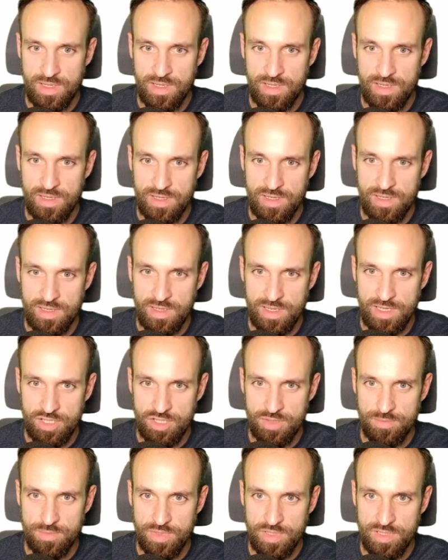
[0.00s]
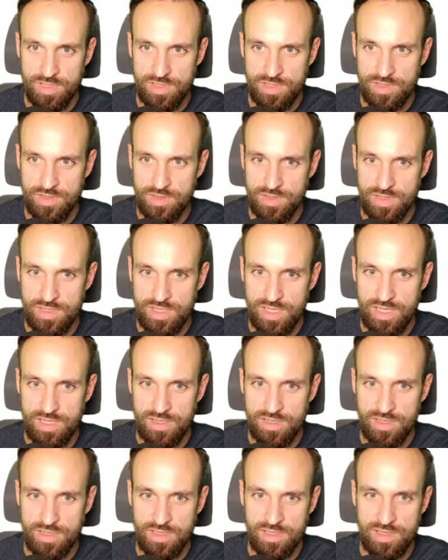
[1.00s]
Action buttons
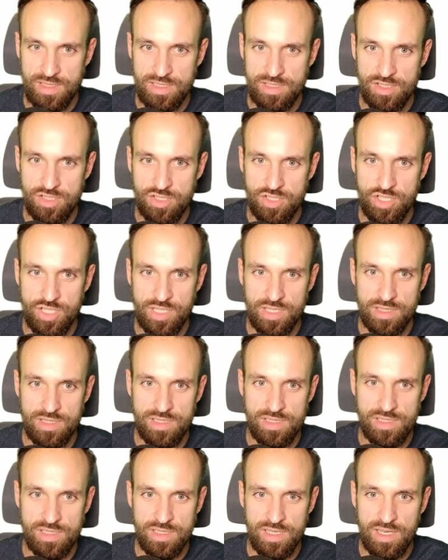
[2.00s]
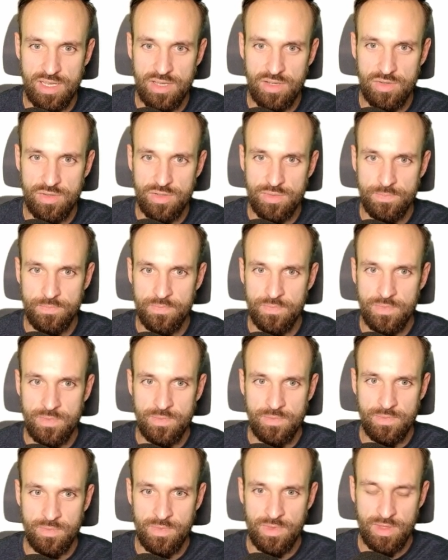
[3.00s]
container. Let's check this out.
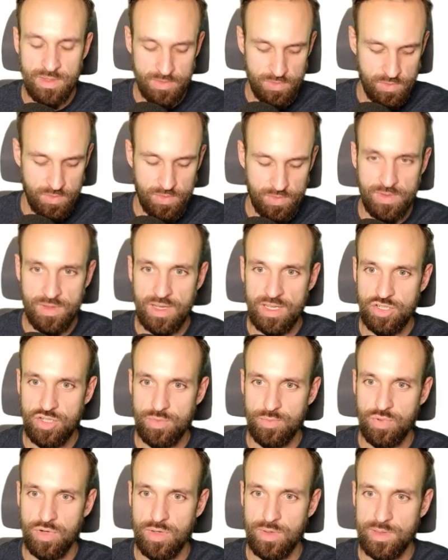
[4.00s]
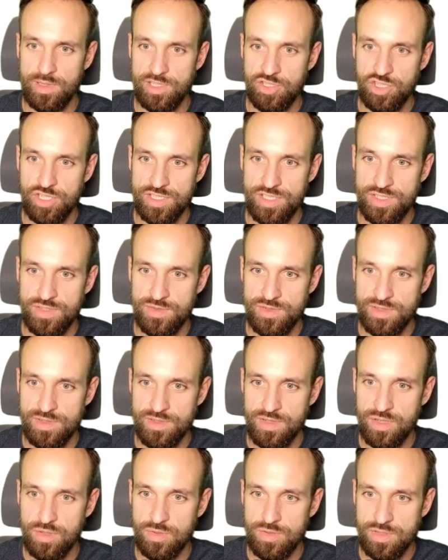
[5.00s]
I should probably just use
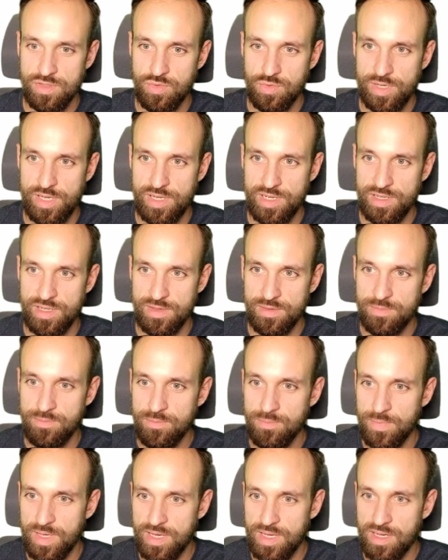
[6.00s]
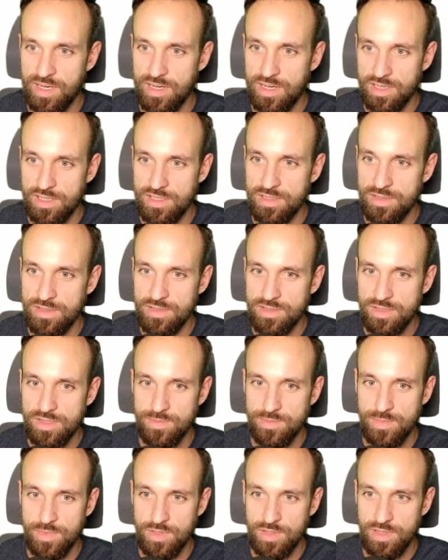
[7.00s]
the whole screen and make arc
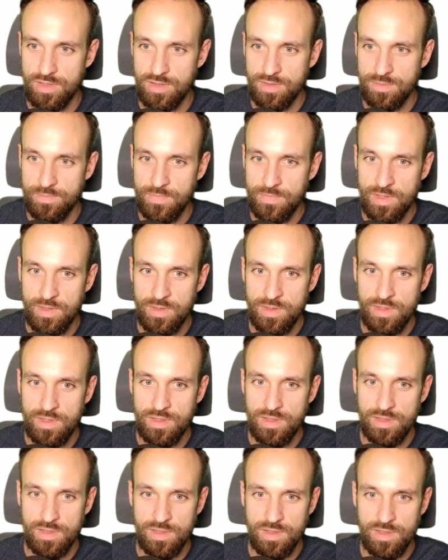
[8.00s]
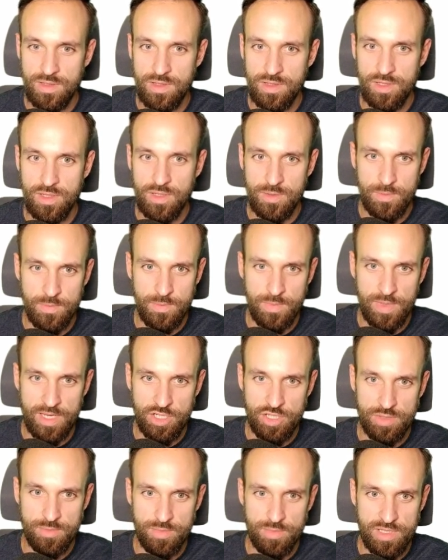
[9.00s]
smaller.
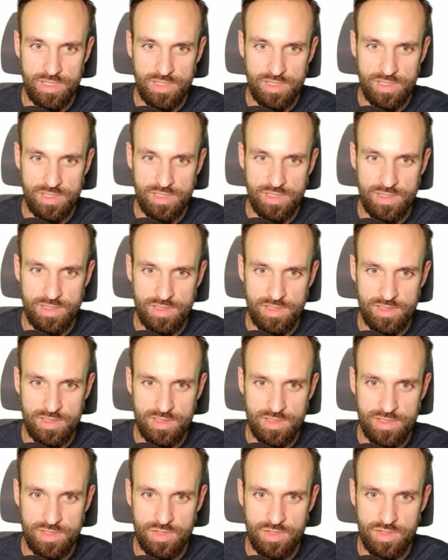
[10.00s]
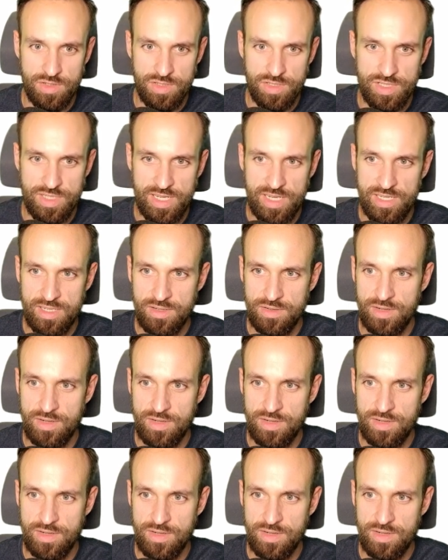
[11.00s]
Action buttons container